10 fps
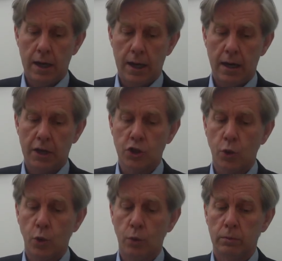at
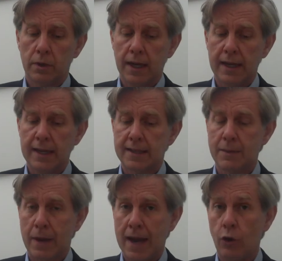all. Clearly
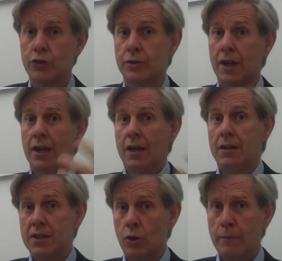it's about
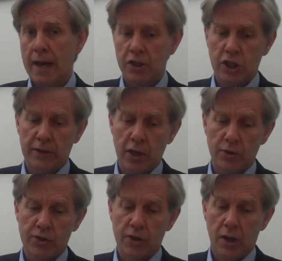still managing
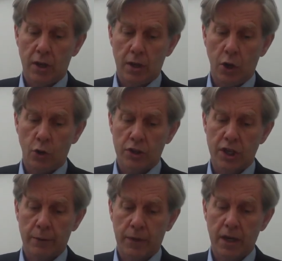those
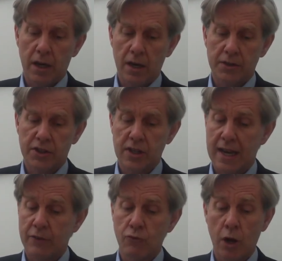long-term
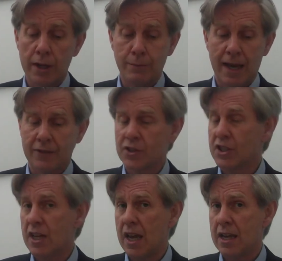cuts and rolling back the
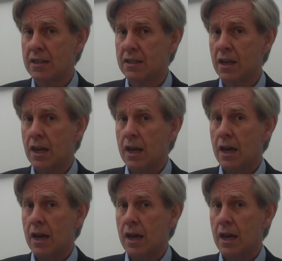state,